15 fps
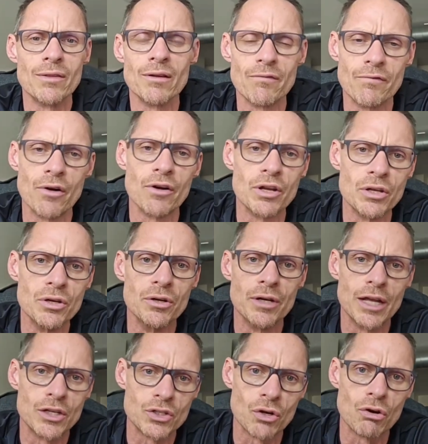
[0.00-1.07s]
They're very good
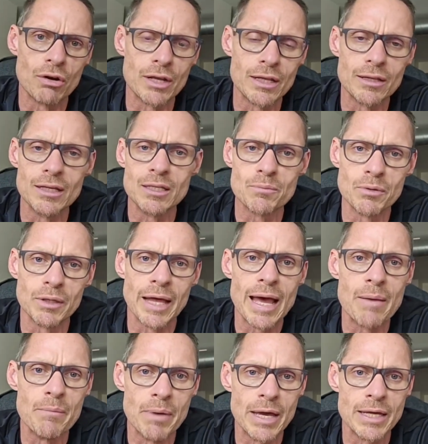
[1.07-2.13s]
at turning these
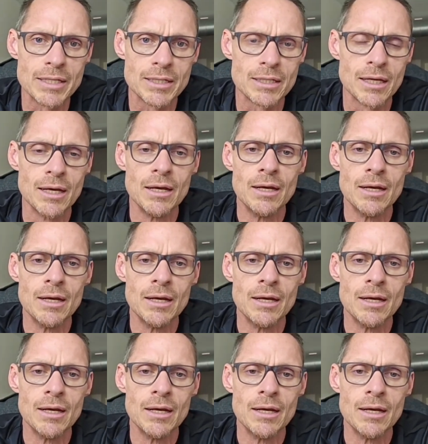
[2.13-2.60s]
plant-based